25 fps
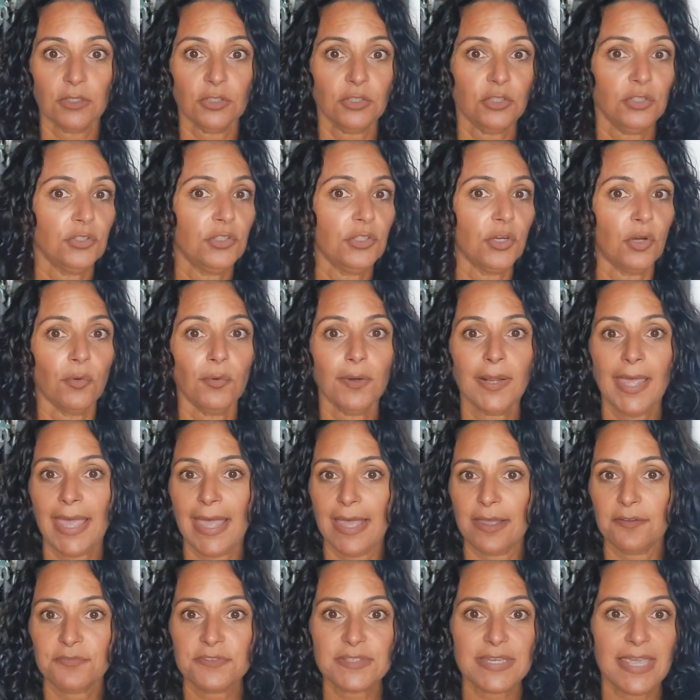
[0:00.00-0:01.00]
You don't
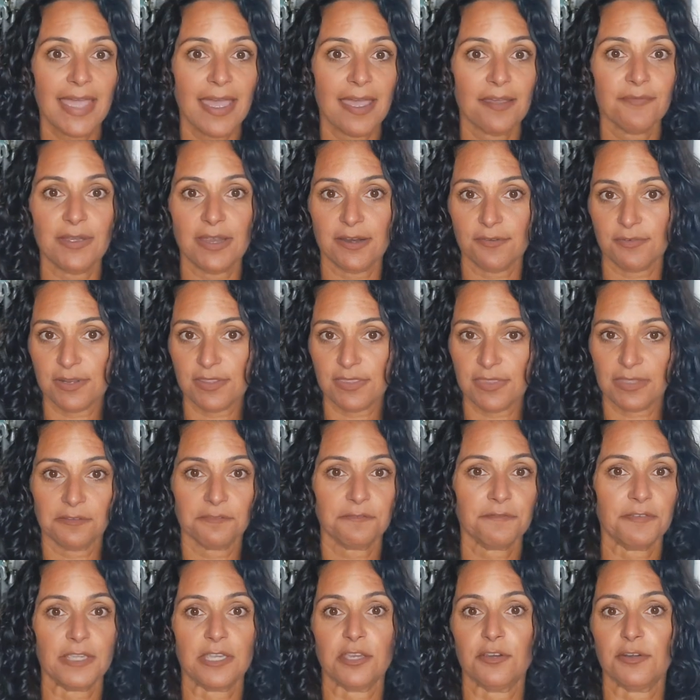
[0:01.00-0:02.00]
have to have everything
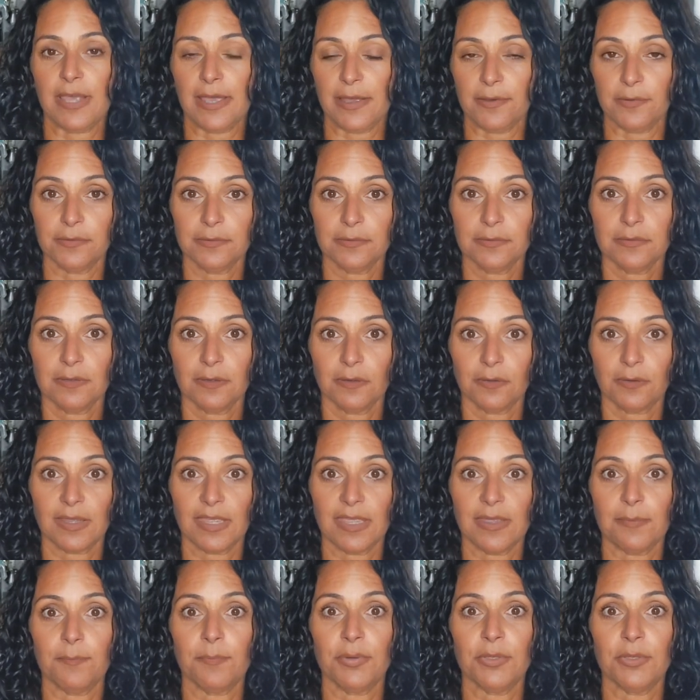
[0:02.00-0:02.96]
figured out, okay?